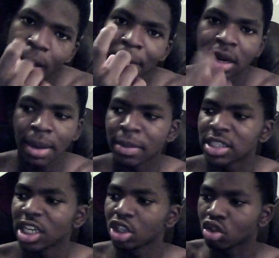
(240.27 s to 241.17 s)
Come here, let
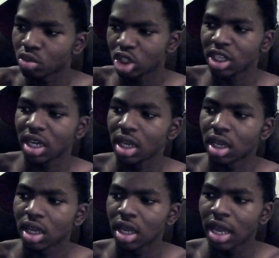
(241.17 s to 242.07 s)
me tell you some shit.
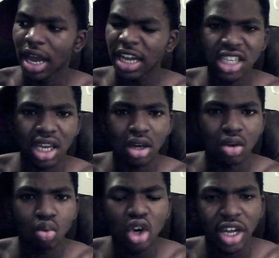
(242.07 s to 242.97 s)
I
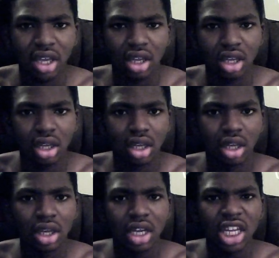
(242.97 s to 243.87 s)
said, What?
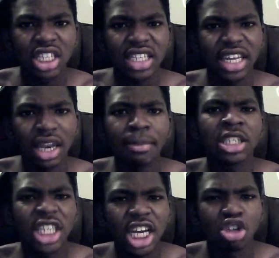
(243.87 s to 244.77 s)
He said,
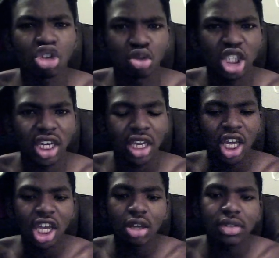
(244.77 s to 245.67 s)
Let me tell you some
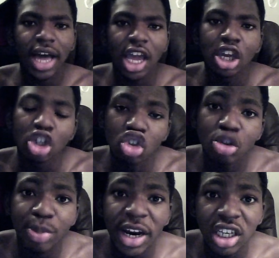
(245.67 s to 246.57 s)
shit. He was like,
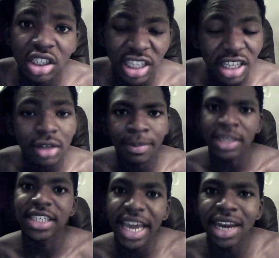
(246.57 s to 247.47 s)
You spray us? He
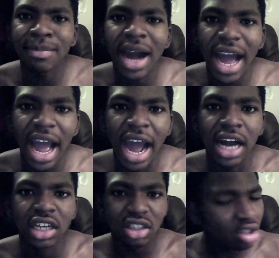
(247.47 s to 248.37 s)
looked me dead in my
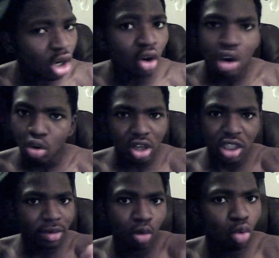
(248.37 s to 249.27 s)
eye. You know,
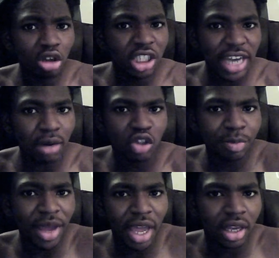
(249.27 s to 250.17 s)
ro Roy just got
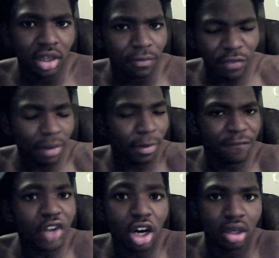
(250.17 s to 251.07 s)
respect.
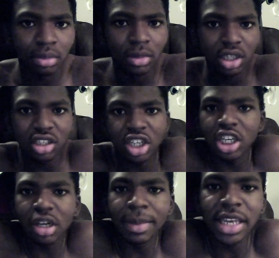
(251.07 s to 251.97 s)
Fuck, but fuck him.
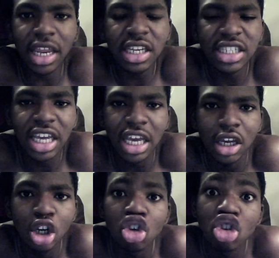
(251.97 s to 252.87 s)
Nigga looked me dead. He
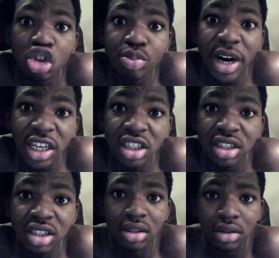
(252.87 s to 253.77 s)
said, You
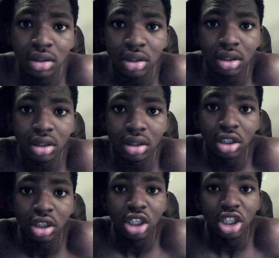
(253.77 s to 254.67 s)
spray us?
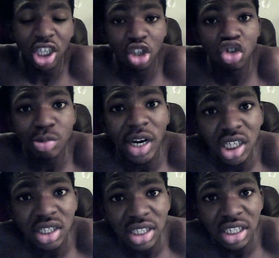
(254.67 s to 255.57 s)
You
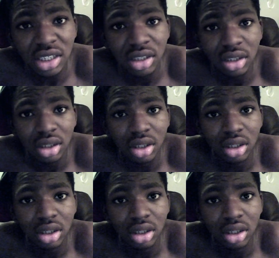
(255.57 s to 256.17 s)
spray us, nigga?